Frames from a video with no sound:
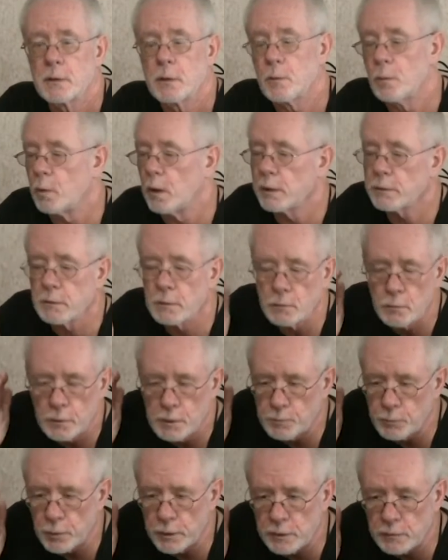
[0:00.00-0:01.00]
Why don't
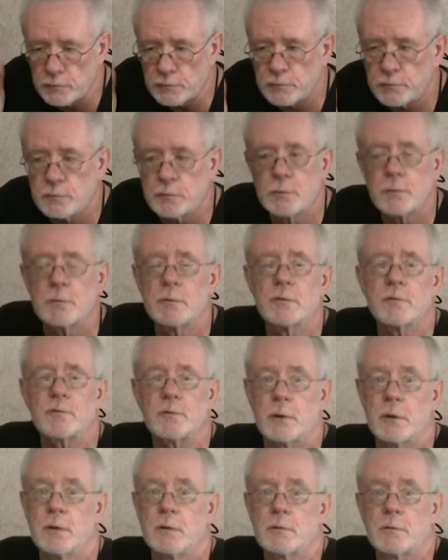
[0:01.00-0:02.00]
we bring
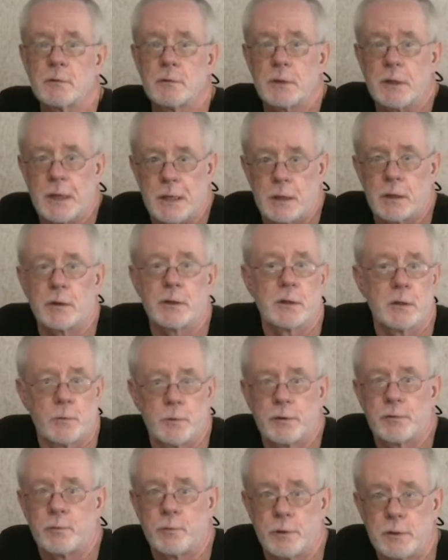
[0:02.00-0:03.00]
students into the area
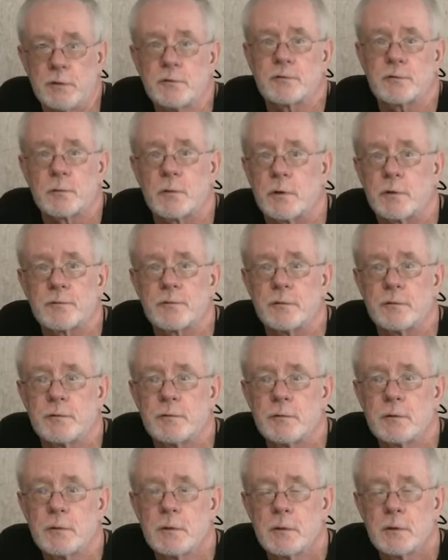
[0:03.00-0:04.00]
with
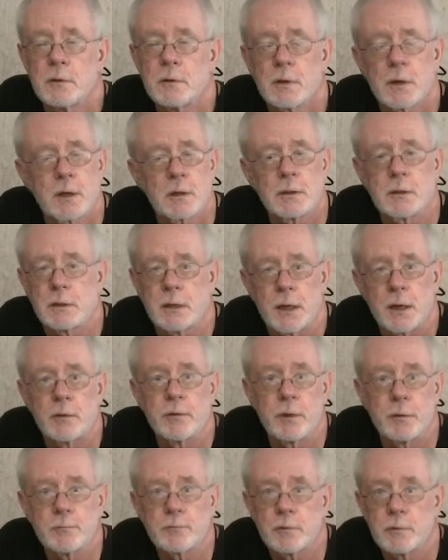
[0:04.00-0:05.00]
resources and allow
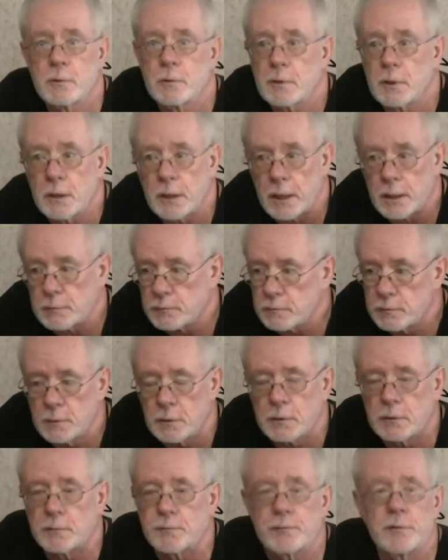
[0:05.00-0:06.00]
them to
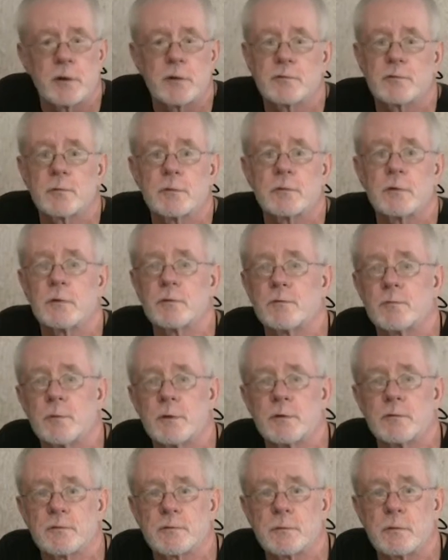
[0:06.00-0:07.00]
interface with those
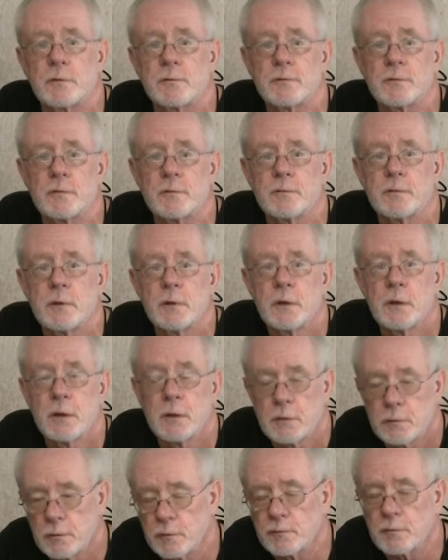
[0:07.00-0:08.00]
resources?
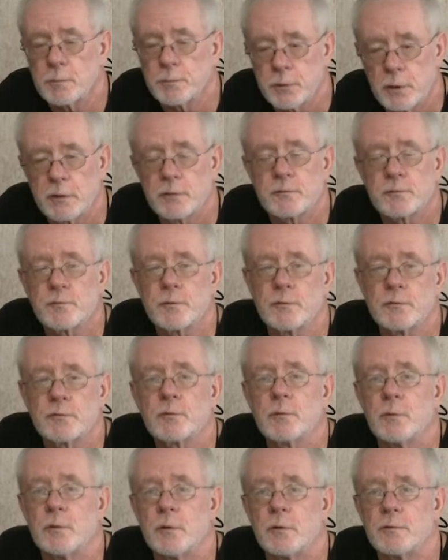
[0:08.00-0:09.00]
There's a place for
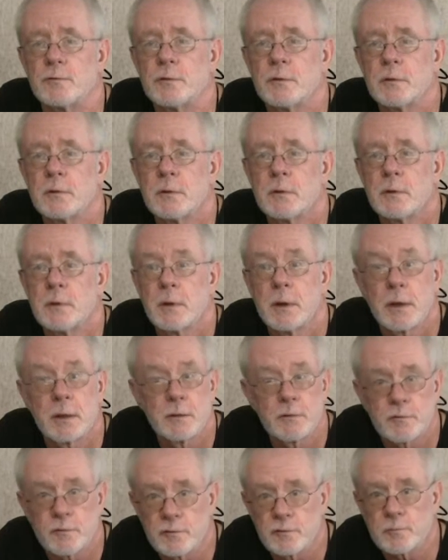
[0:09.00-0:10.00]
schools,
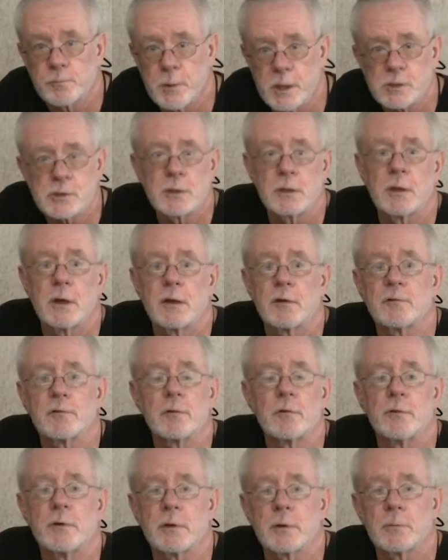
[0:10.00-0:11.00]
and it's a specialized
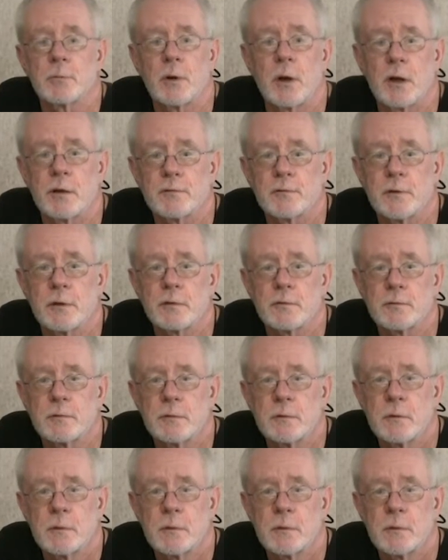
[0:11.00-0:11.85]
learning process.